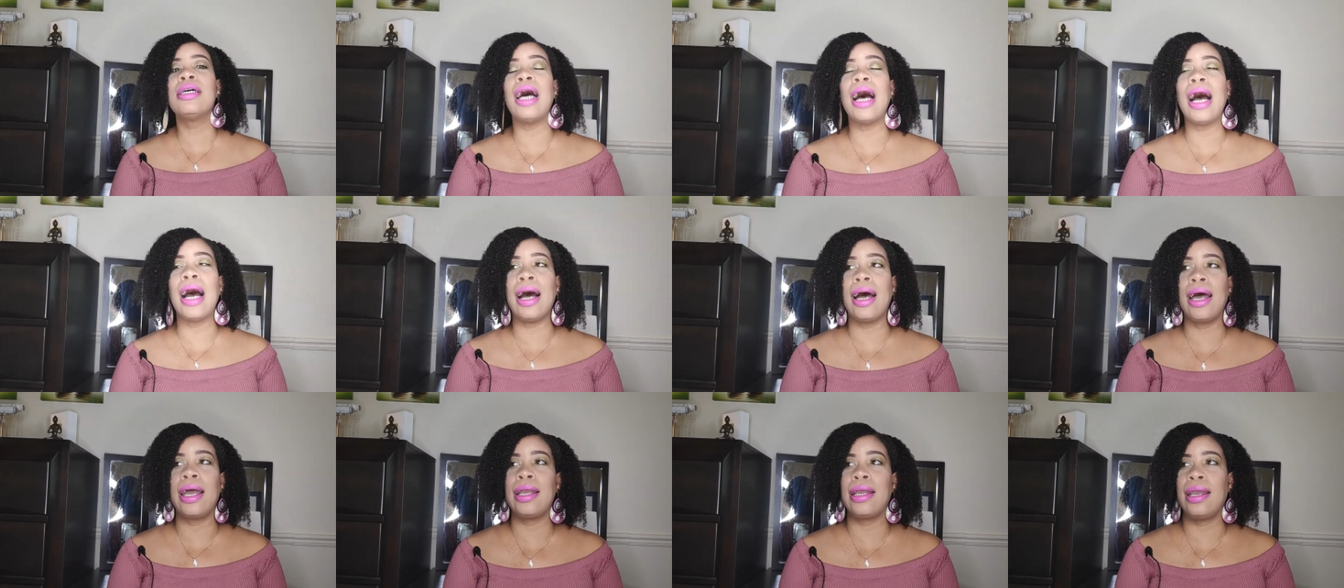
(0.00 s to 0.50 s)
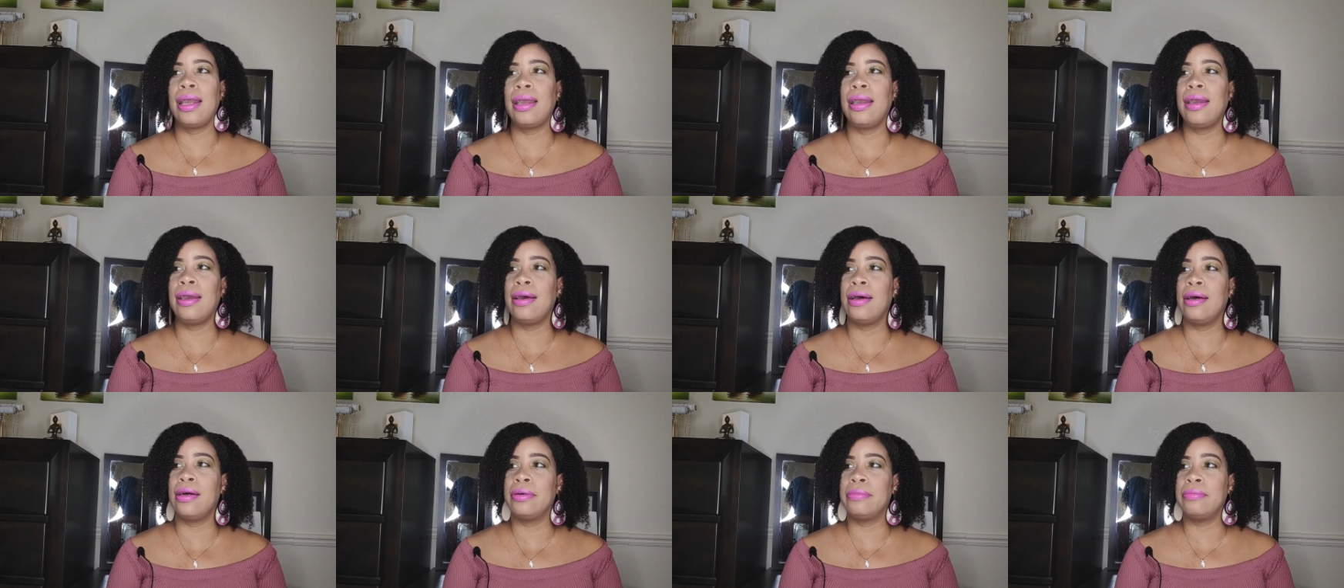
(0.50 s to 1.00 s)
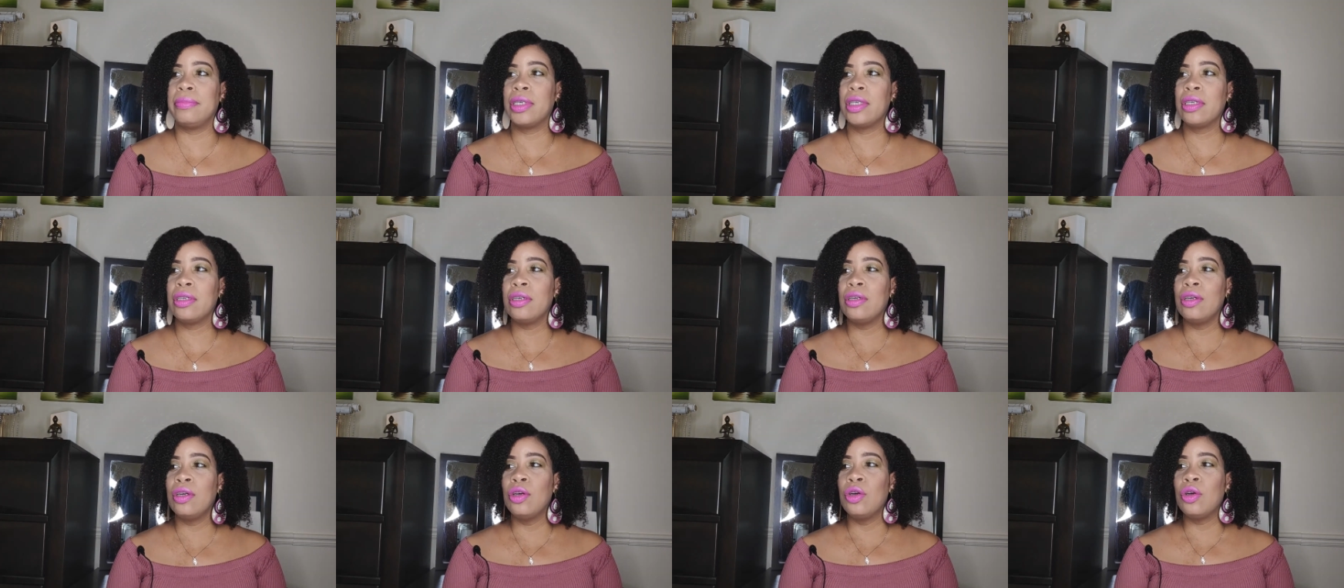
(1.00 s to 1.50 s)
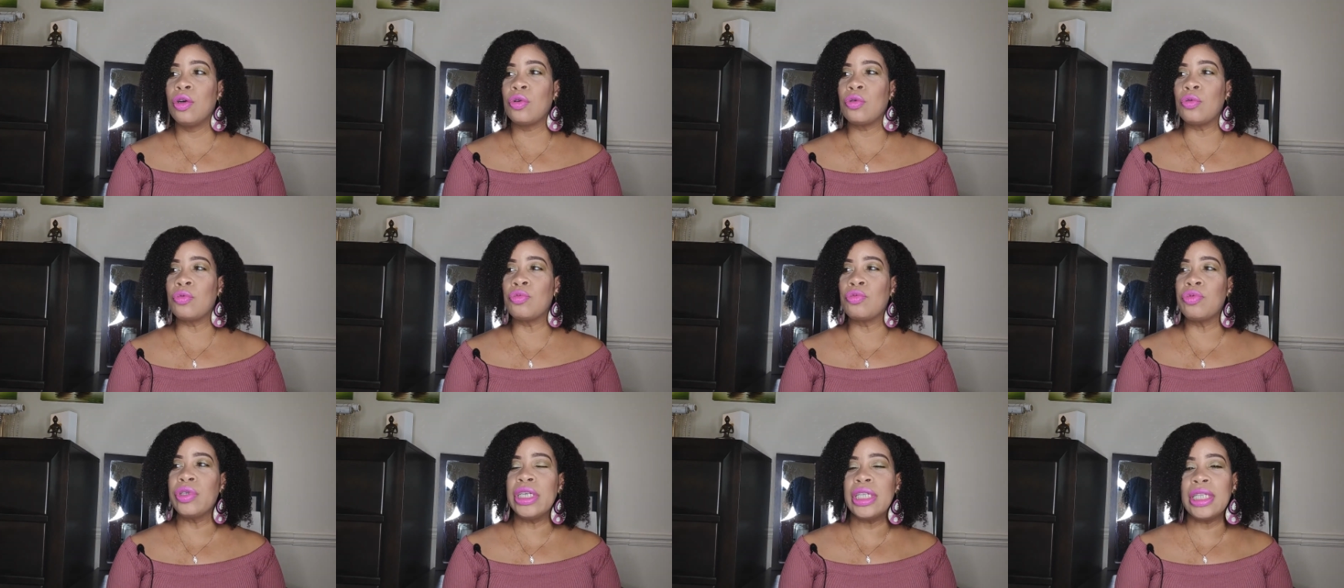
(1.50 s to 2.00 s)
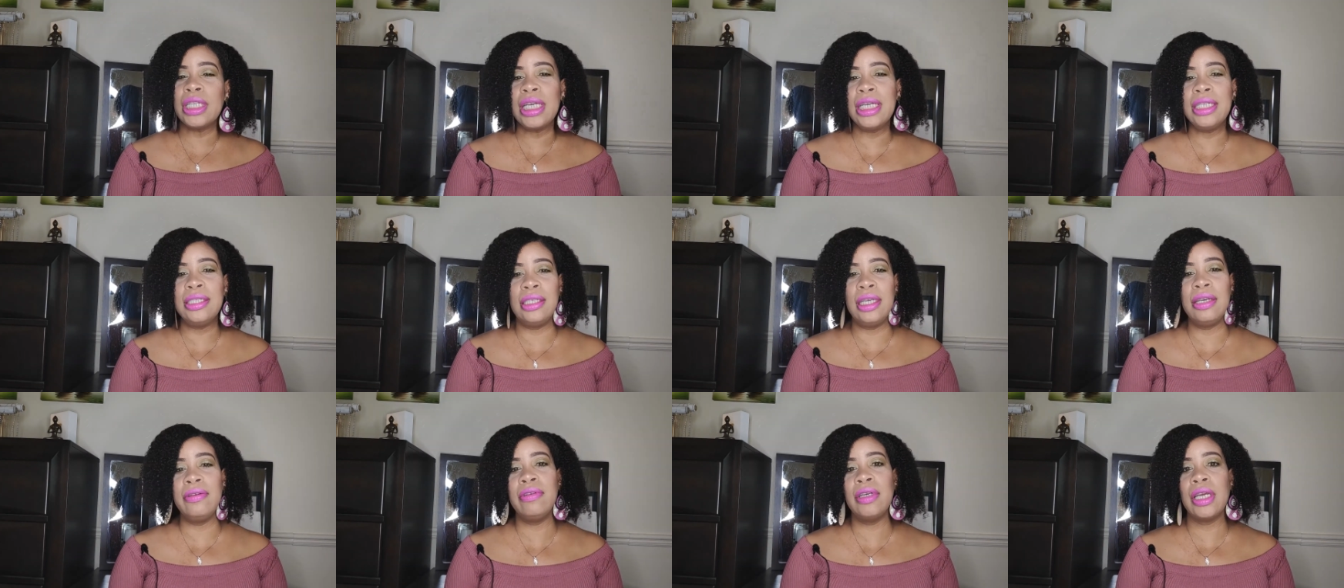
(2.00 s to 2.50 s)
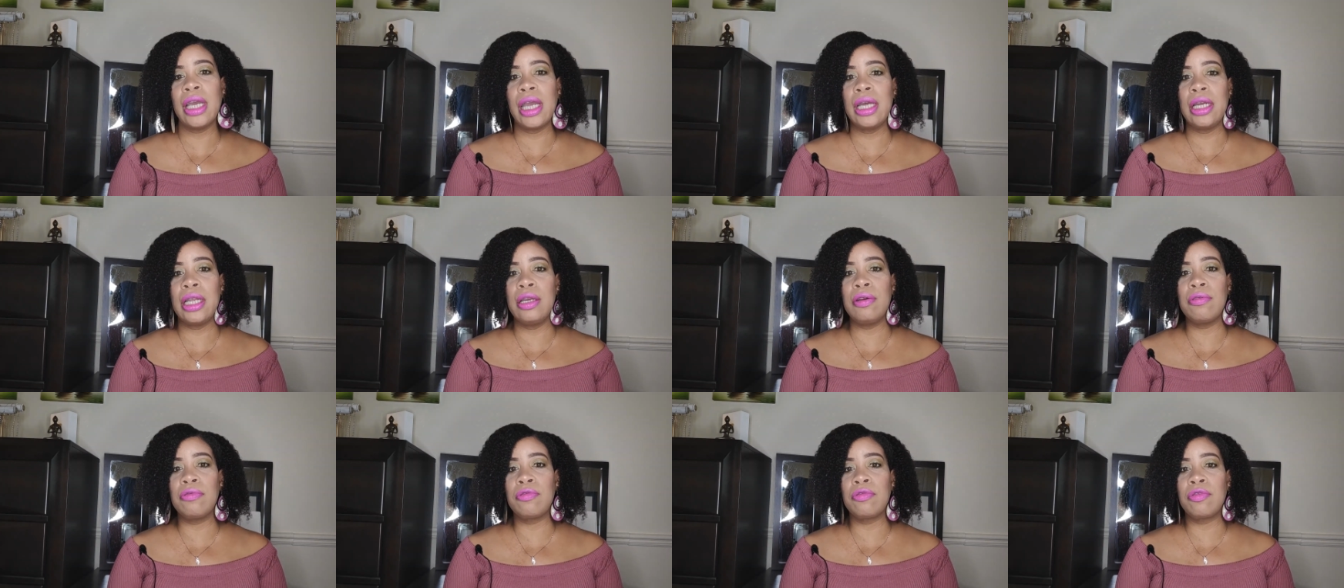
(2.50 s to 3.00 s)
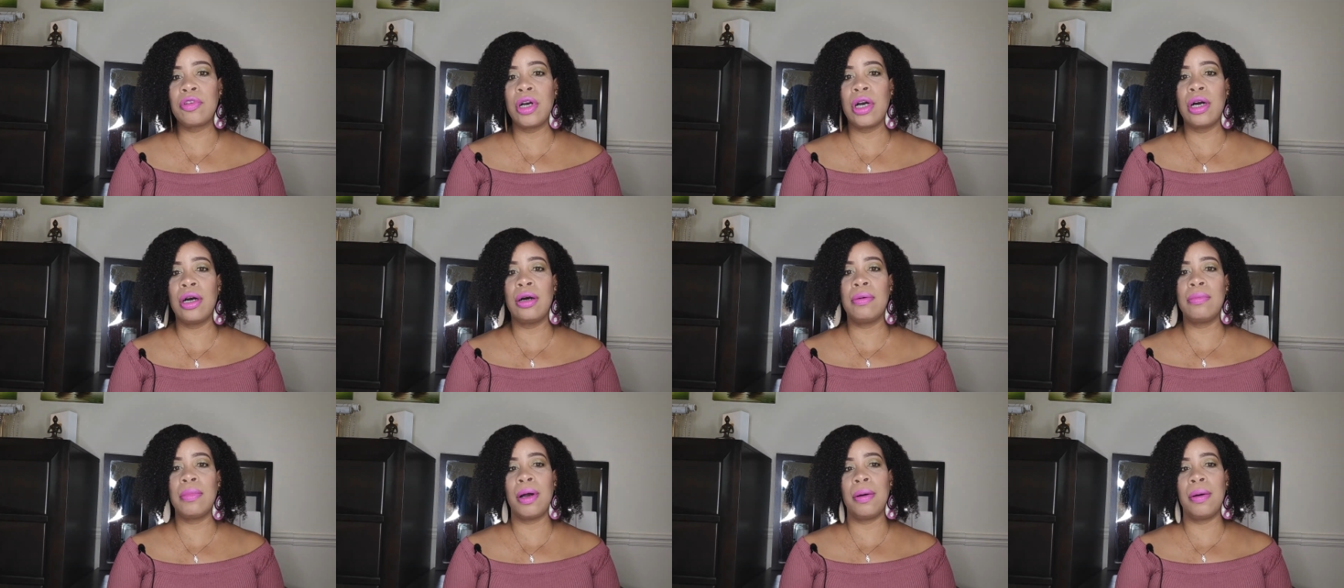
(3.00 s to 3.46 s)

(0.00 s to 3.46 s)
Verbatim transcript: I am really deviating from